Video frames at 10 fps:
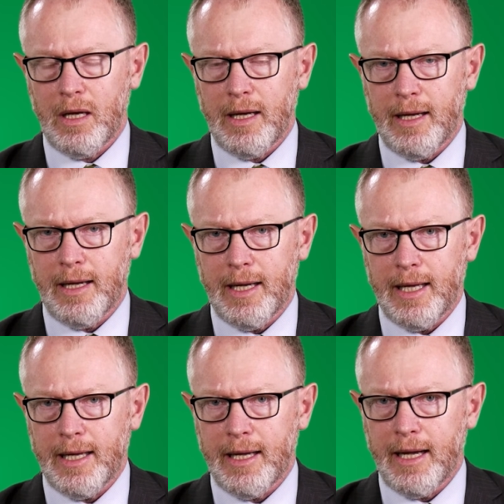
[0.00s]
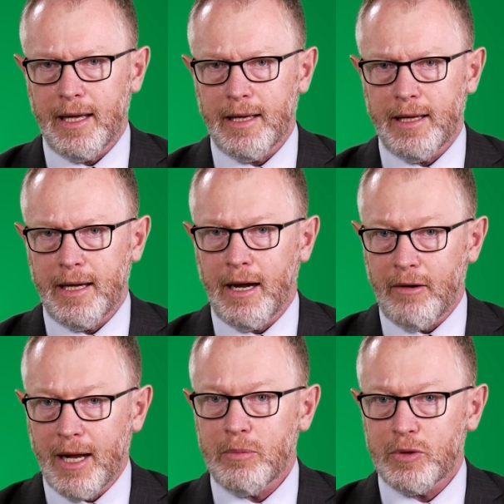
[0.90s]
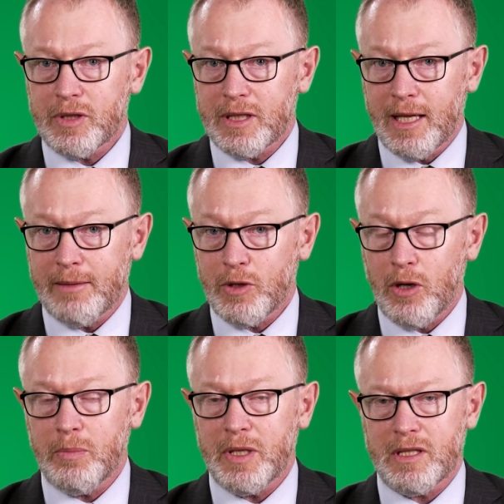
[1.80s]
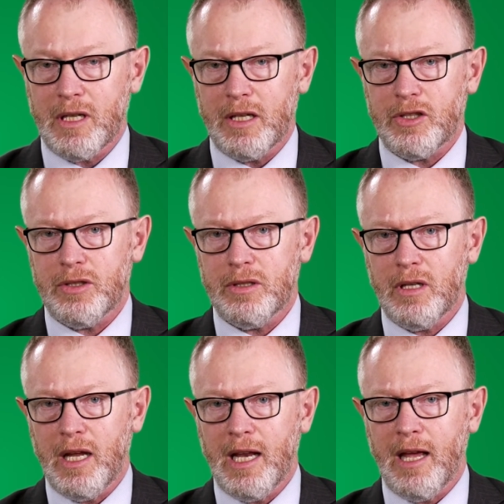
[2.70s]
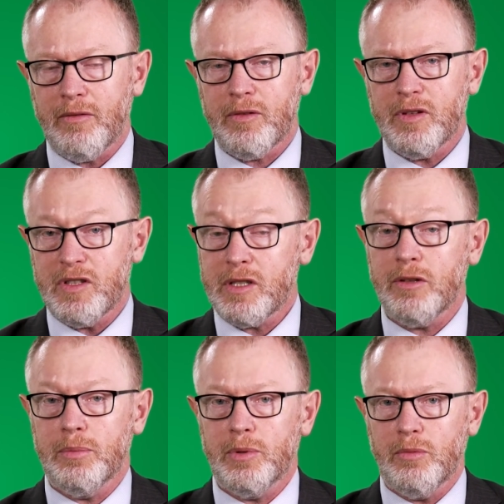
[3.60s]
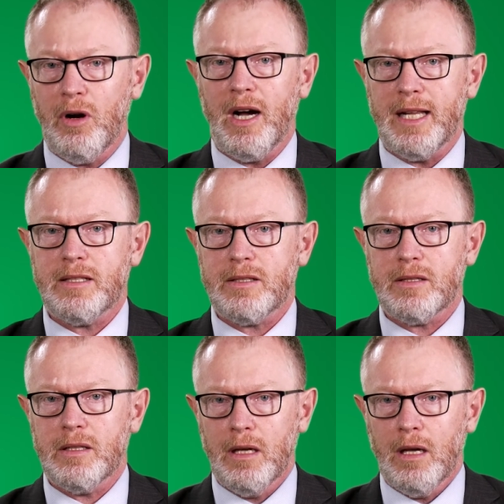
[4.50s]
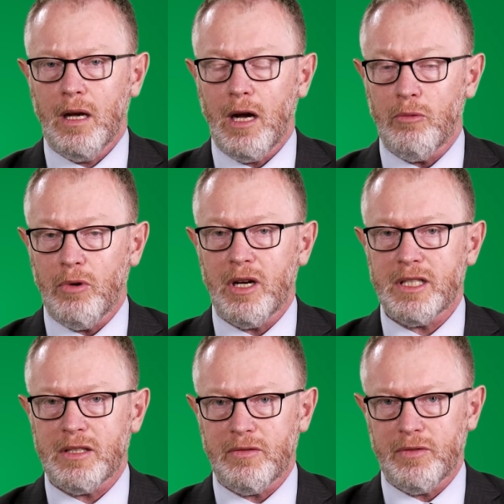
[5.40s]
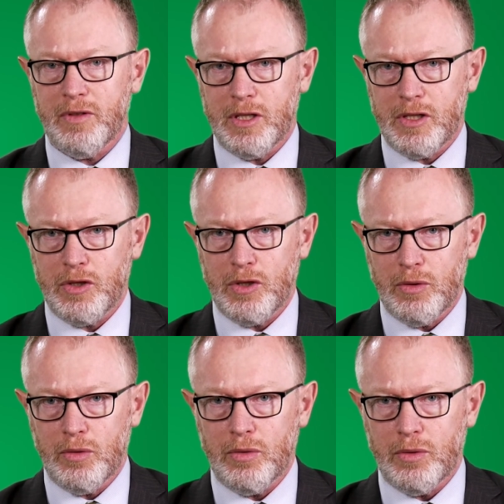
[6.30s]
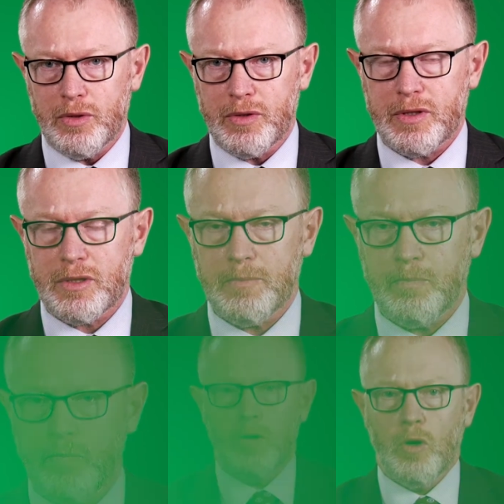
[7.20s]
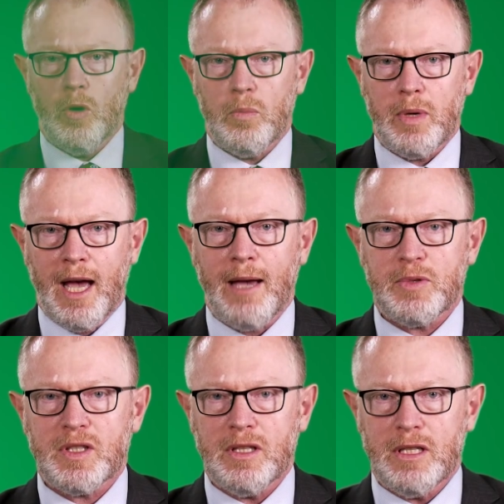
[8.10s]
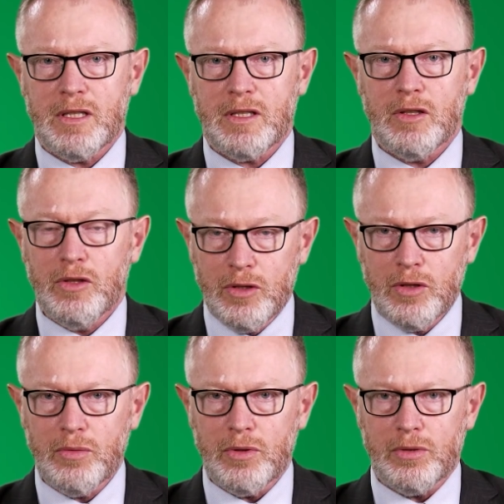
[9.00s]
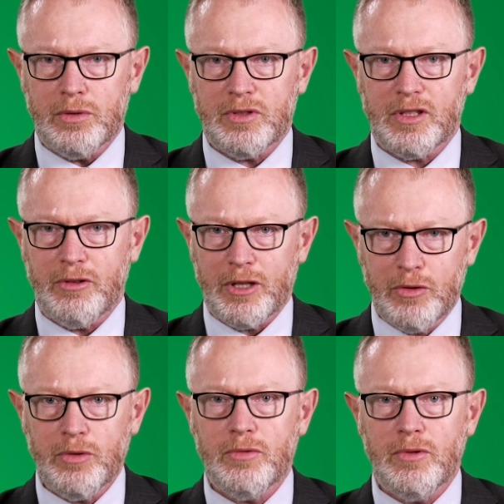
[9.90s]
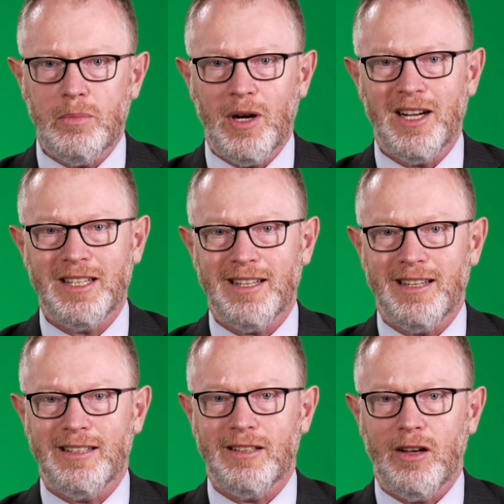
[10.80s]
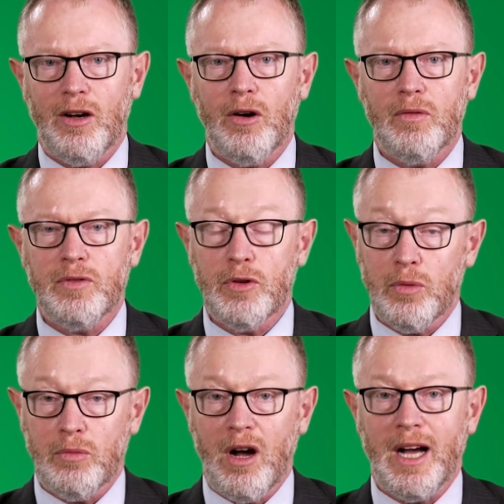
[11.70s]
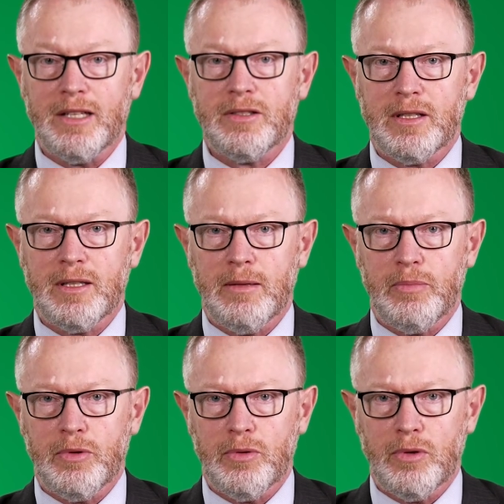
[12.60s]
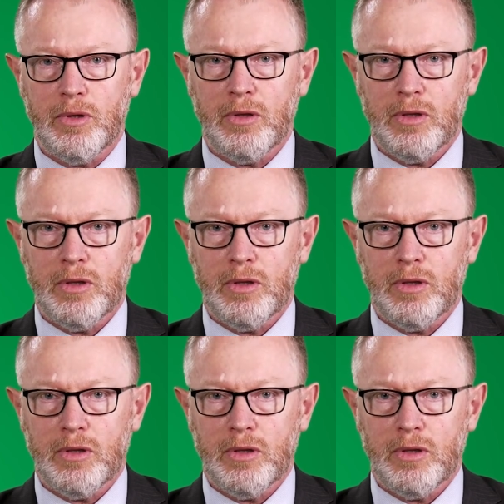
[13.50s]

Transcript: are able to claim compensation and have considerable rights arising from these new laws. Perhaps these new rules are a good reminder of your right to keep your